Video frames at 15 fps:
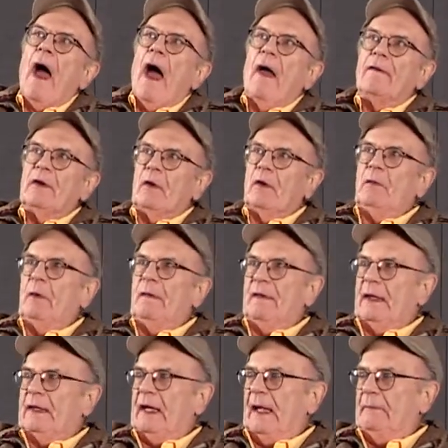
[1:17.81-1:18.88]
And the only one
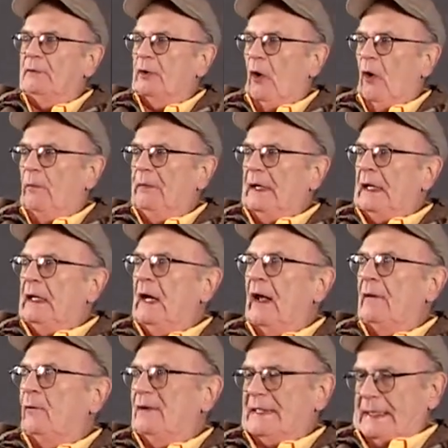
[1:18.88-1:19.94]
that came to opening
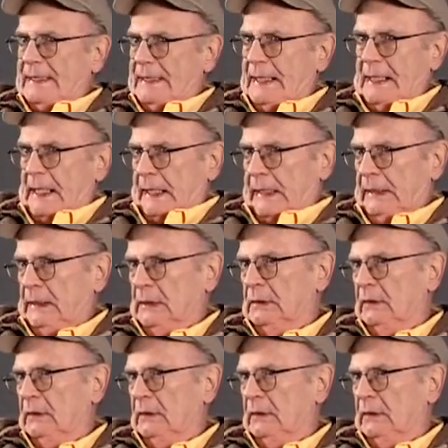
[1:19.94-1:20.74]
night was Tuck,